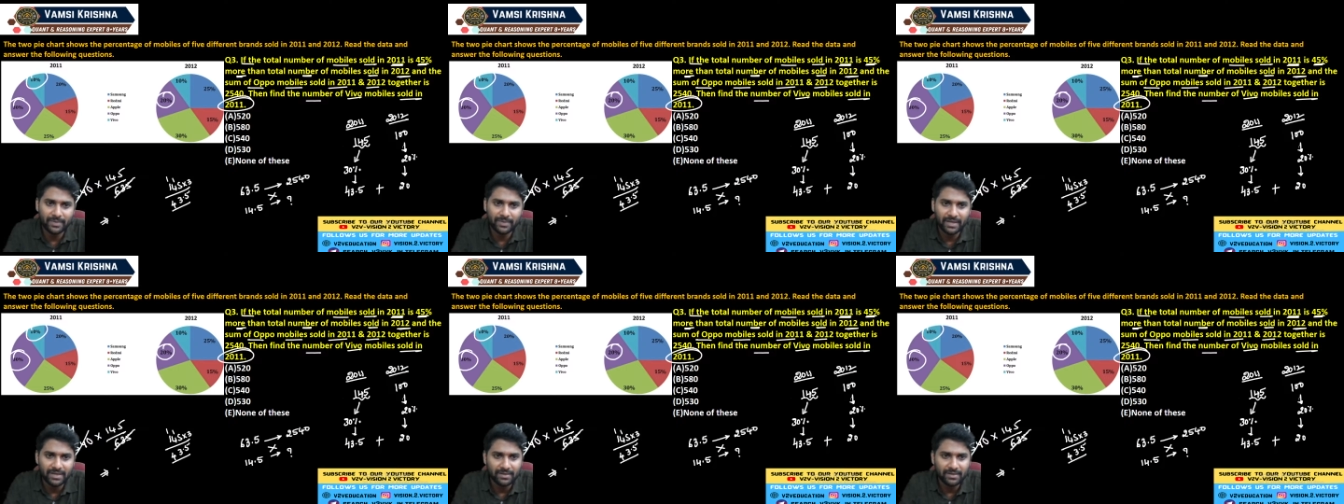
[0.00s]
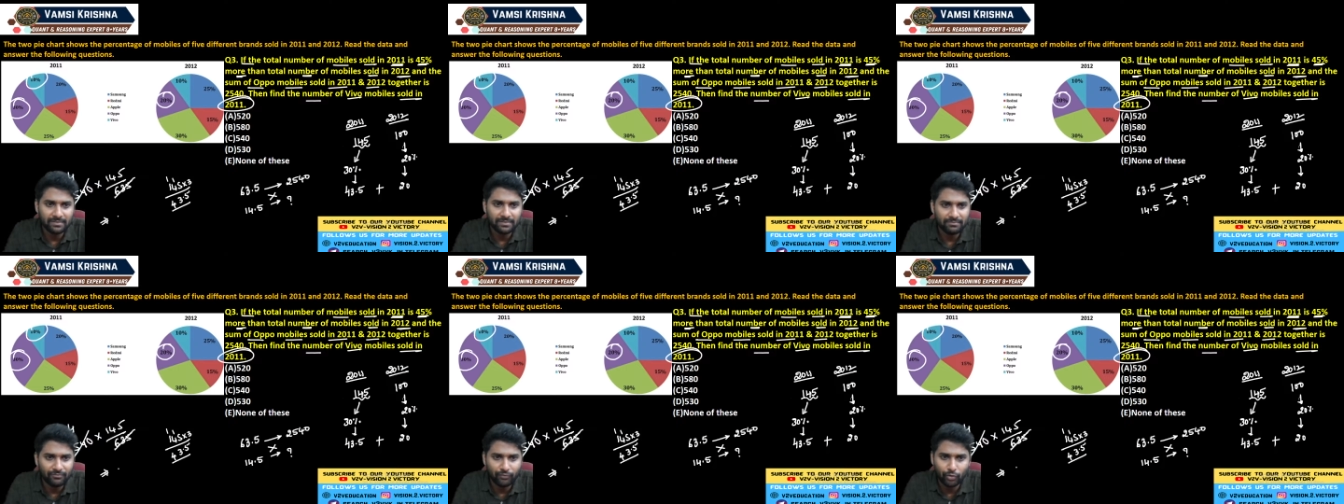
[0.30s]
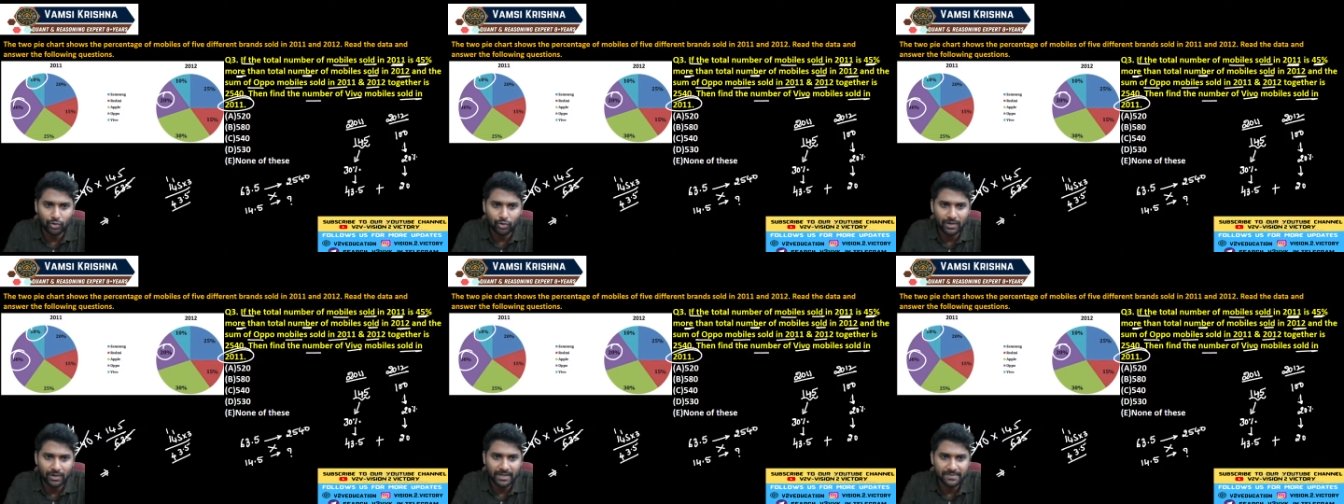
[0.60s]
by
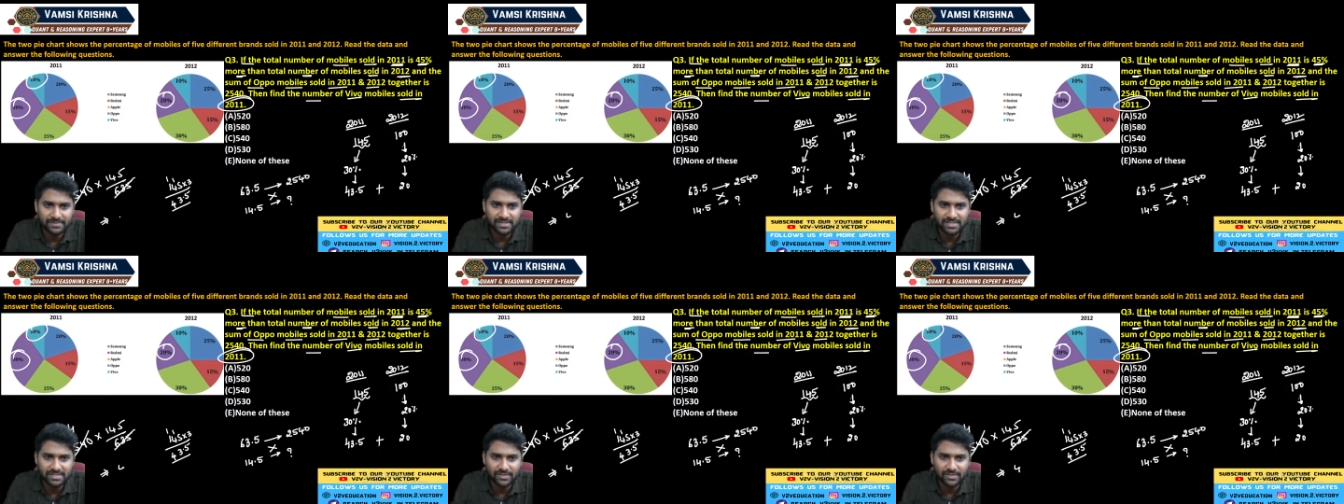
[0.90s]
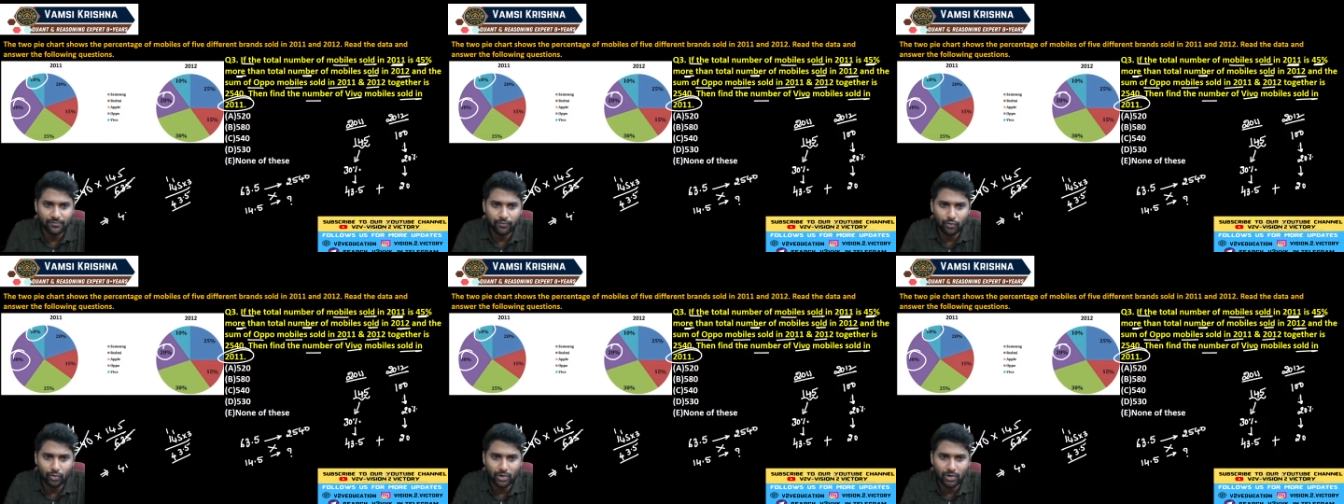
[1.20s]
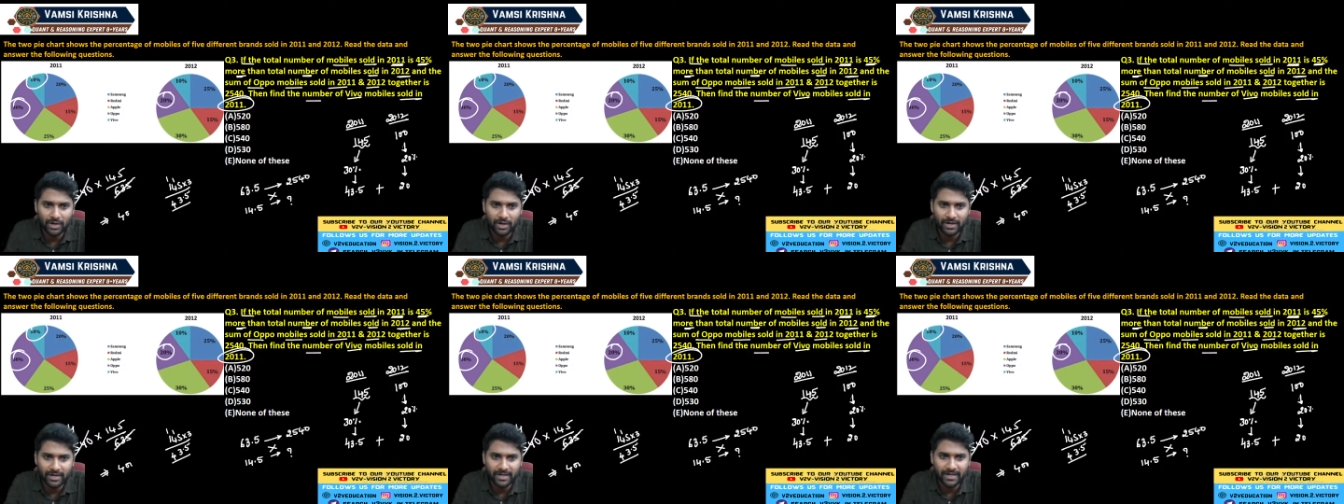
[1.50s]
4 times, it's a
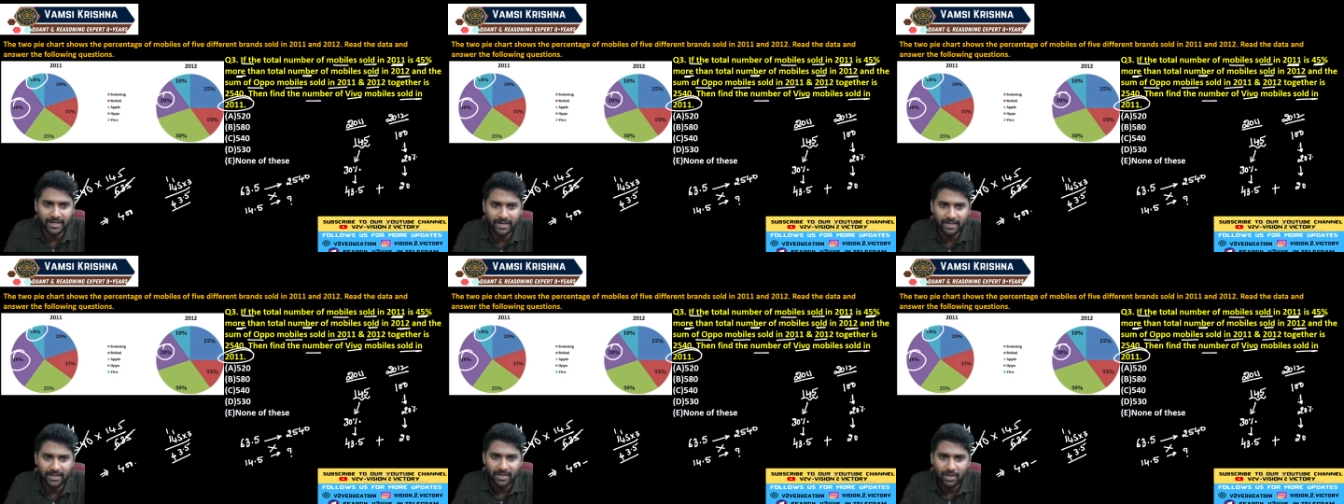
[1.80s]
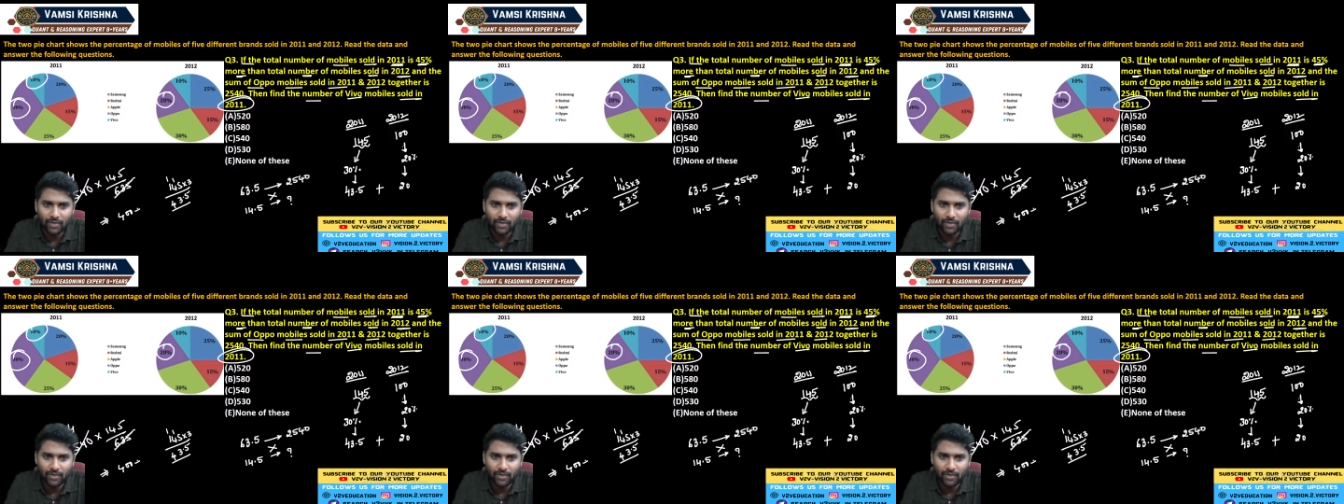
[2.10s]
400.